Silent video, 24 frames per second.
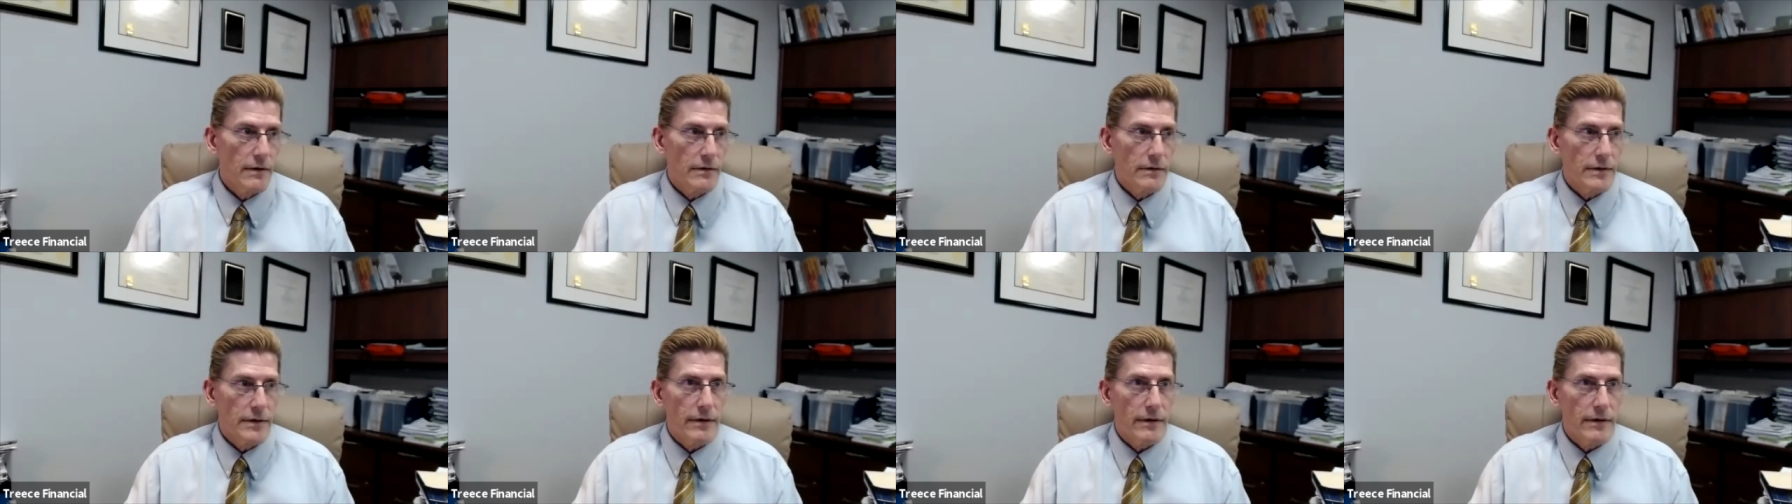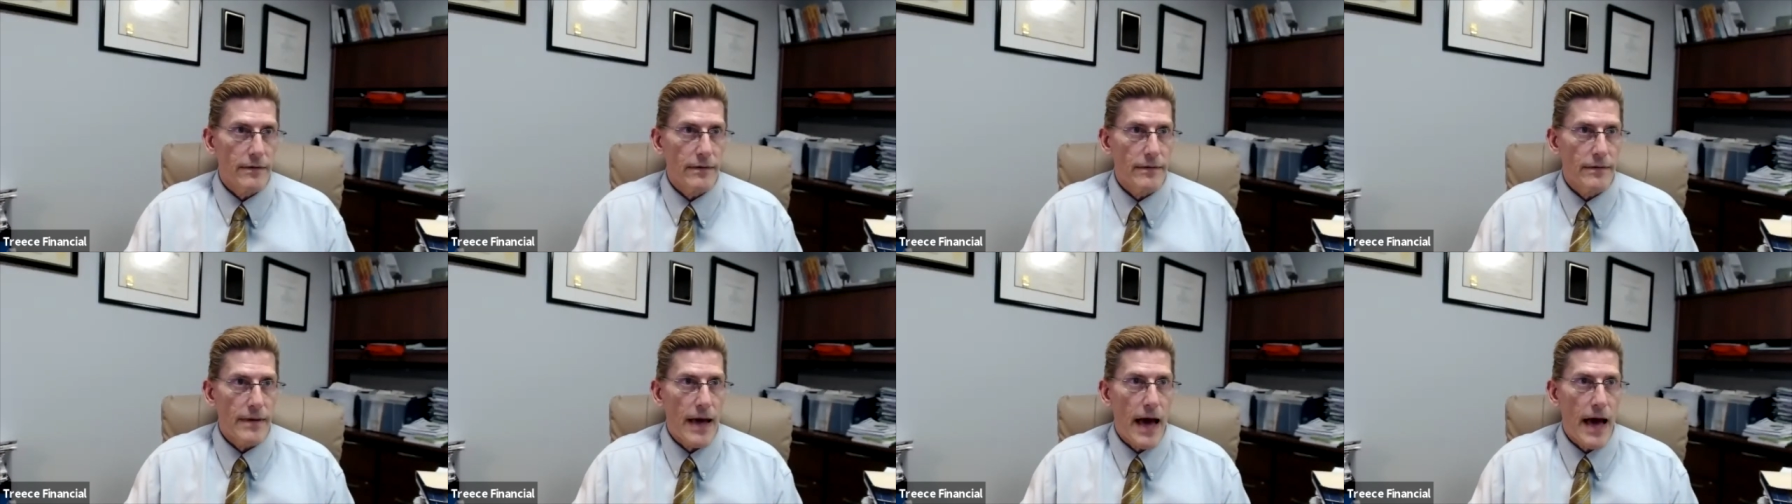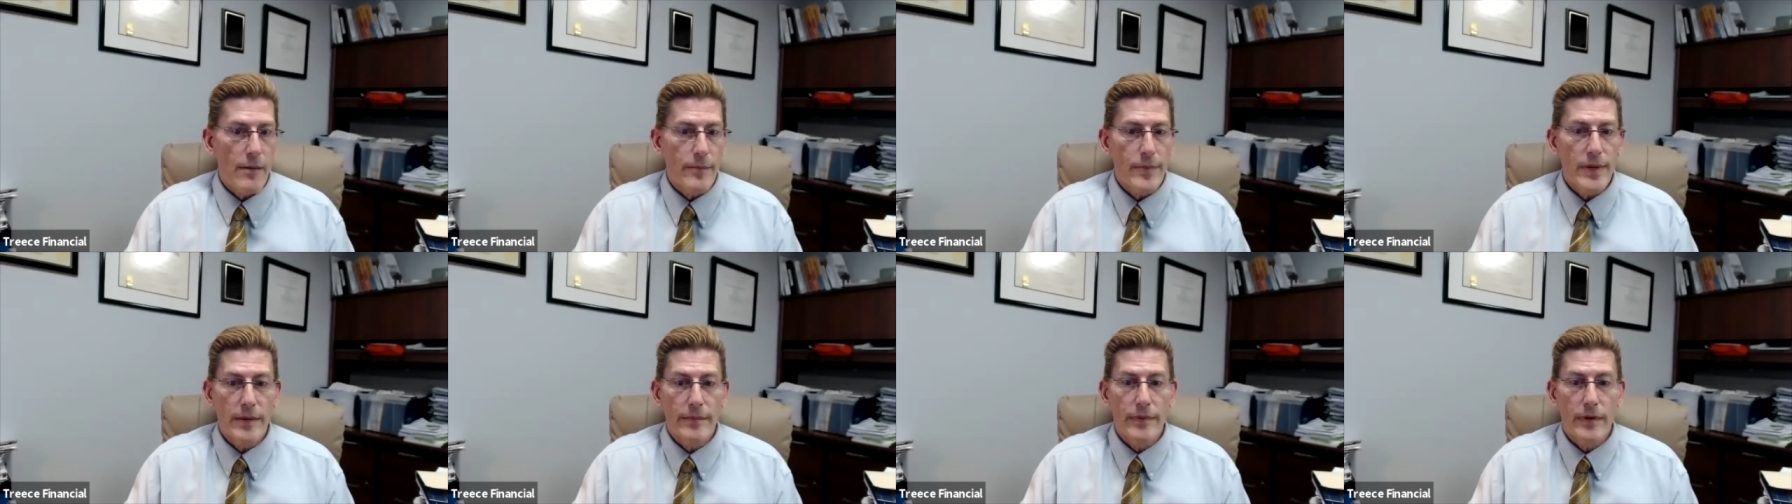you know, how
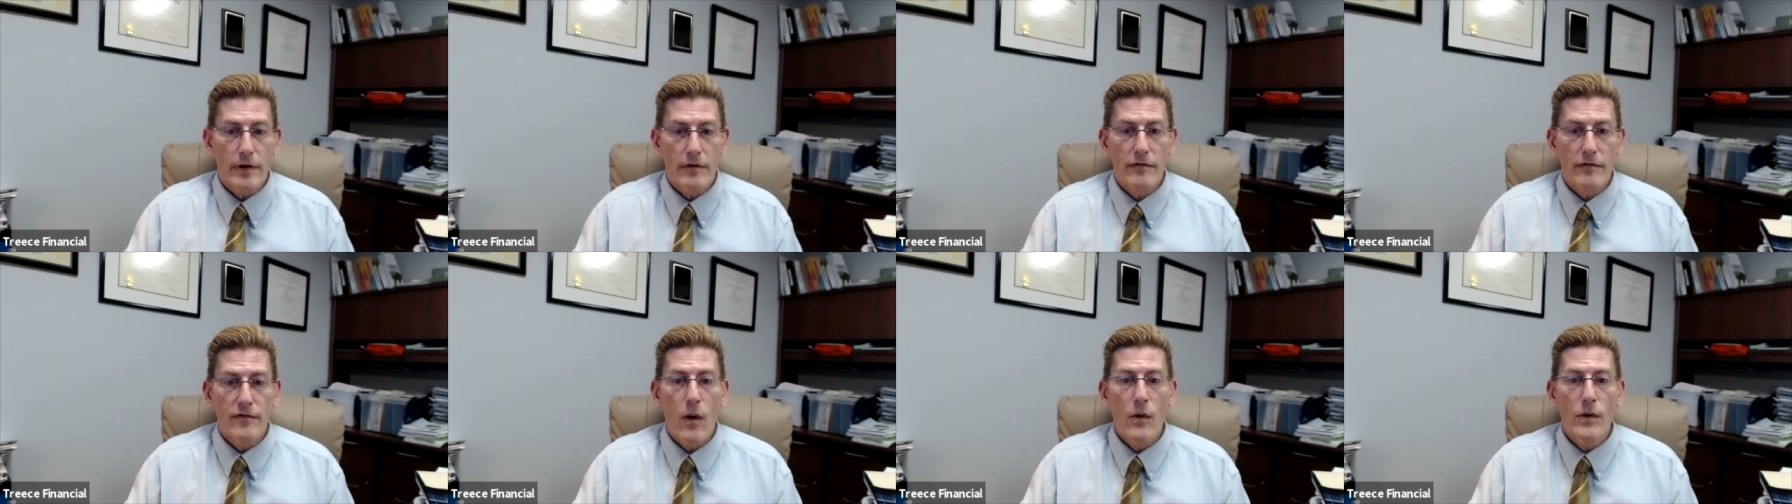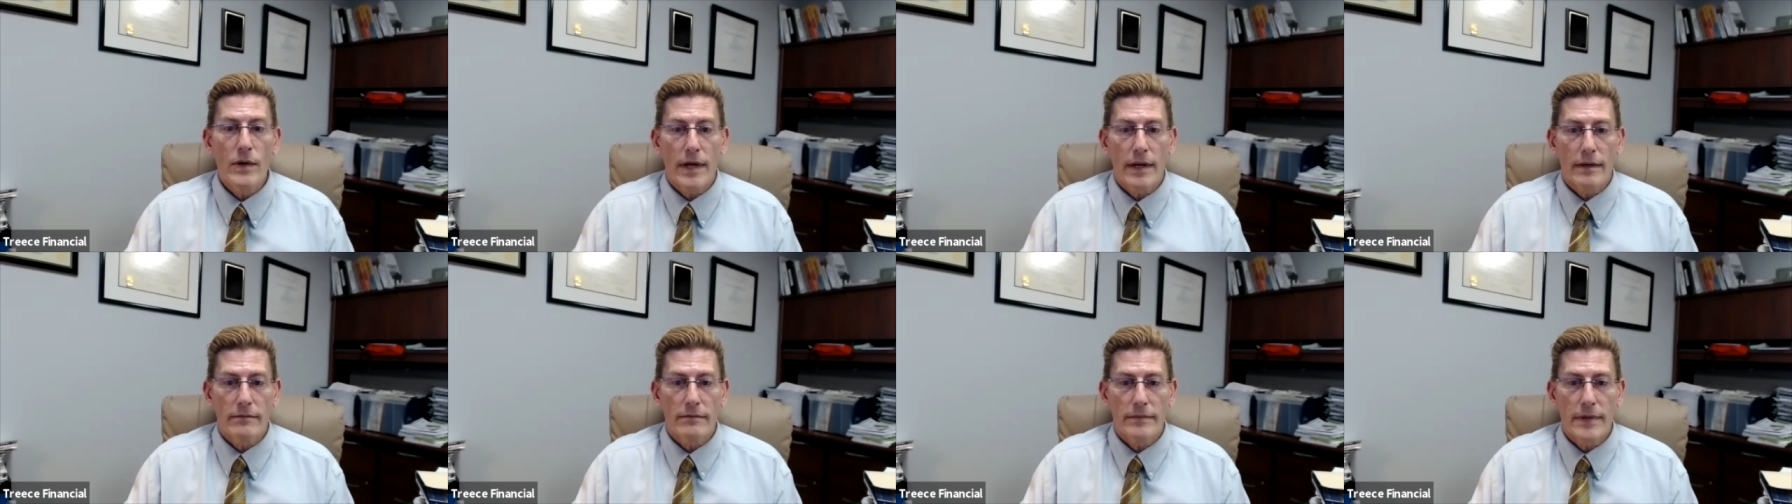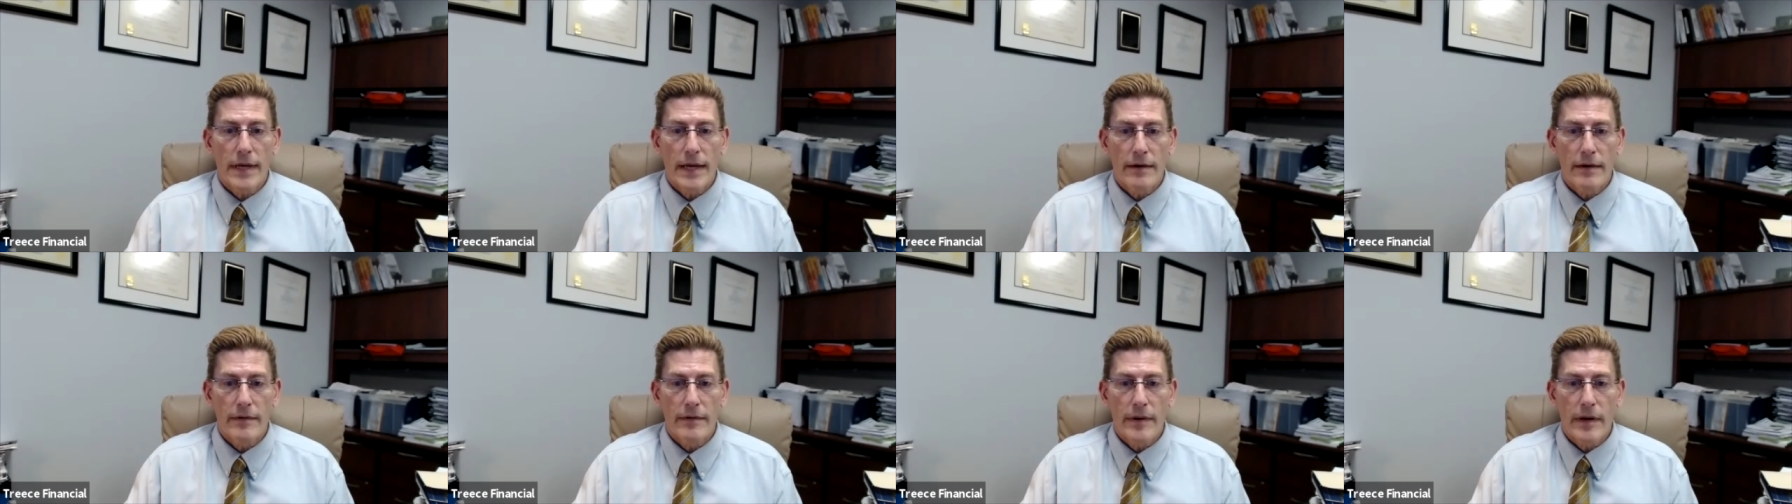people are voting
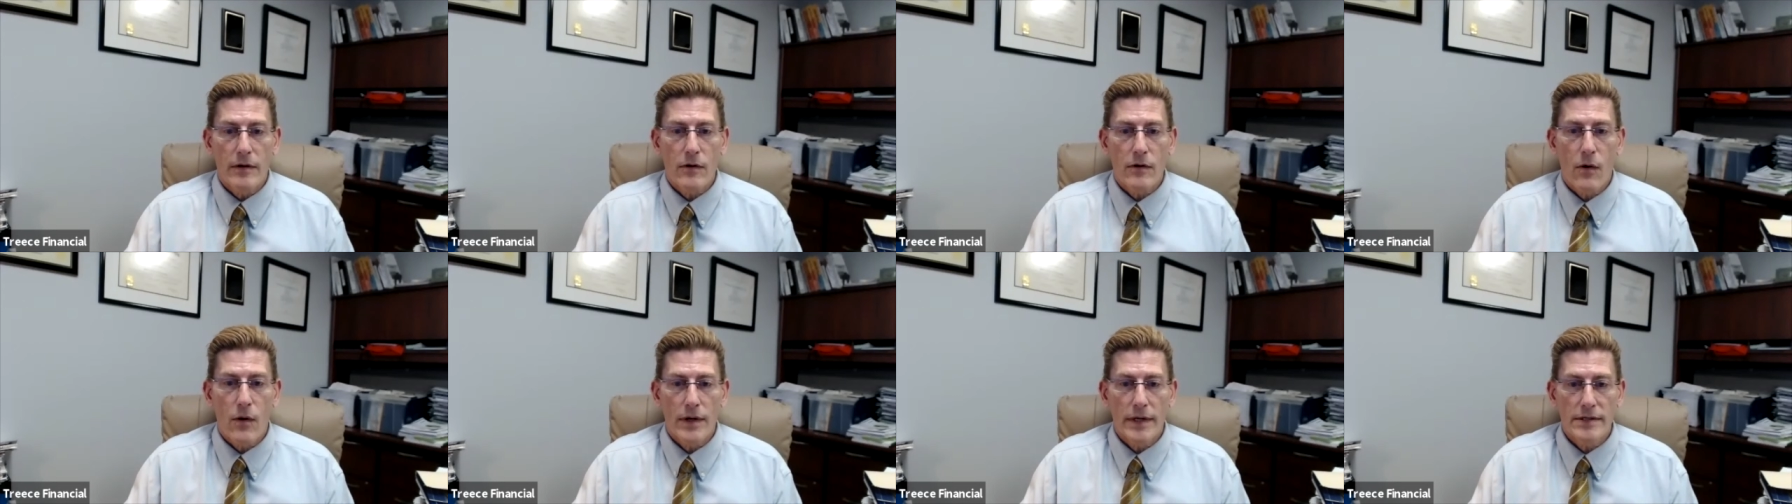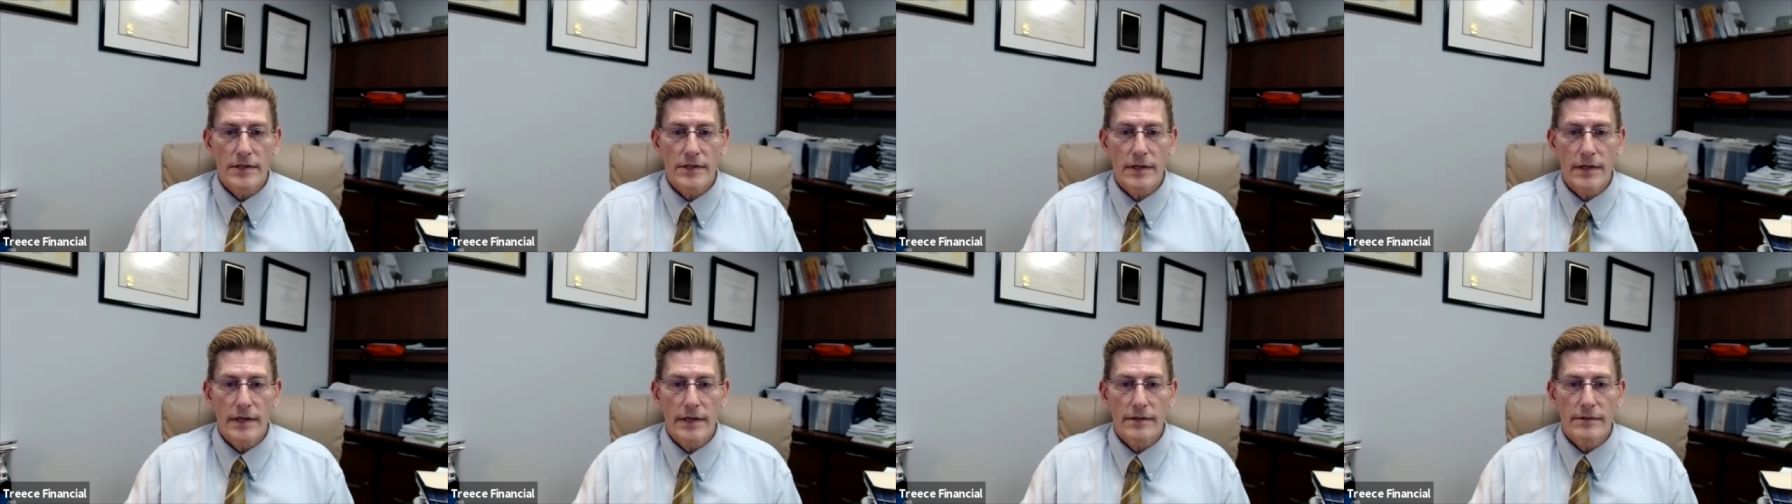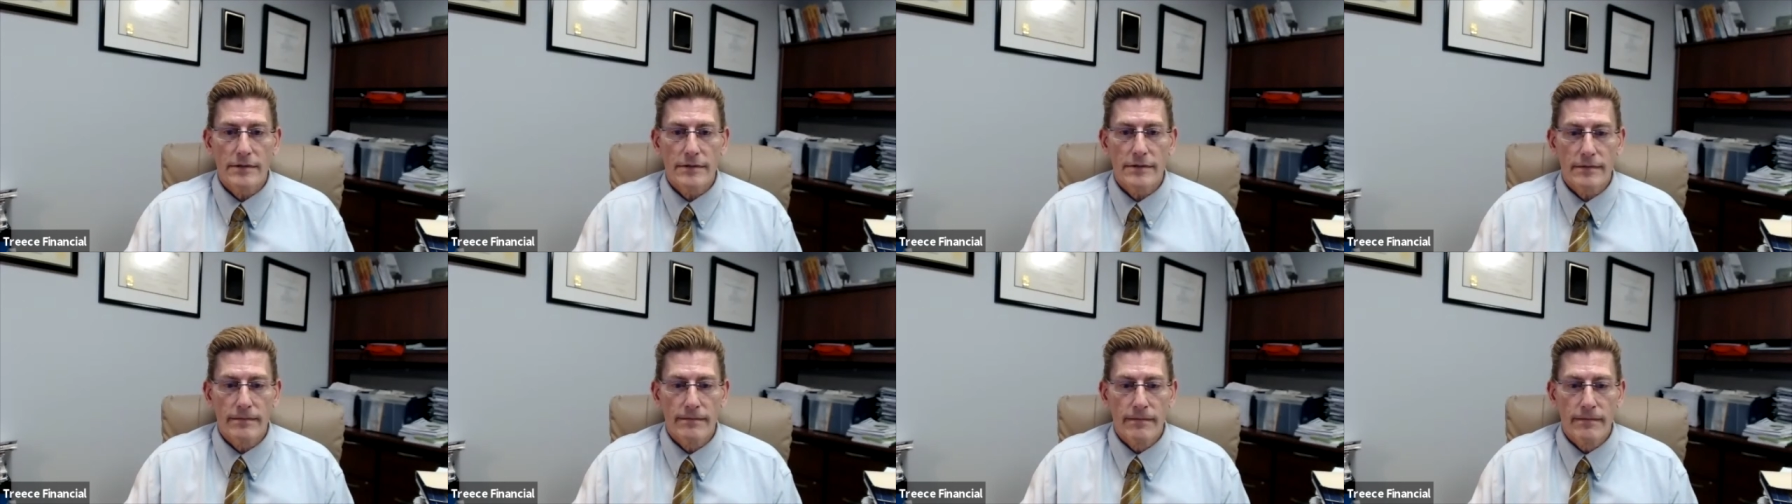according to these,